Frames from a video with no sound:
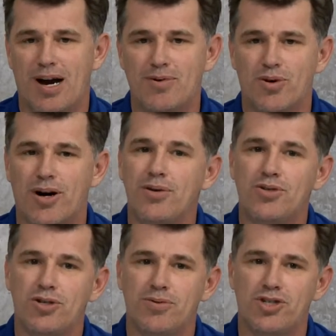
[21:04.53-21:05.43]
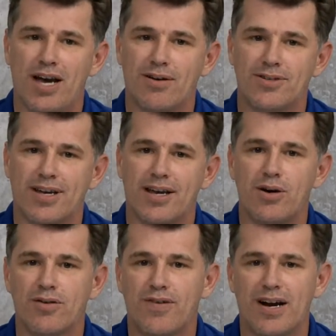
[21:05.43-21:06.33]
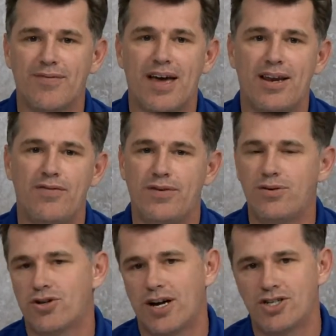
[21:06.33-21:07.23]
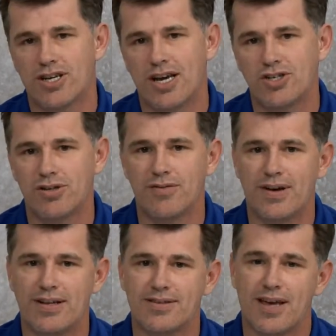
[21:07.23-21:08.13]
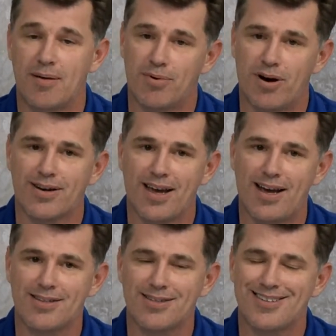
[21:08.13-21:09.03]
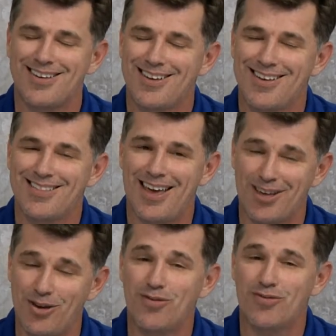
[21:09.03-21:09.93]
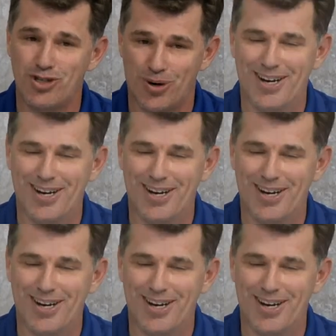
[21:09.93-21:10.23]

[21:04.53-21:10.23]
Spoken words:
to our YouTube channel to get notified of any future educational events and broadcasts. Thank you for joining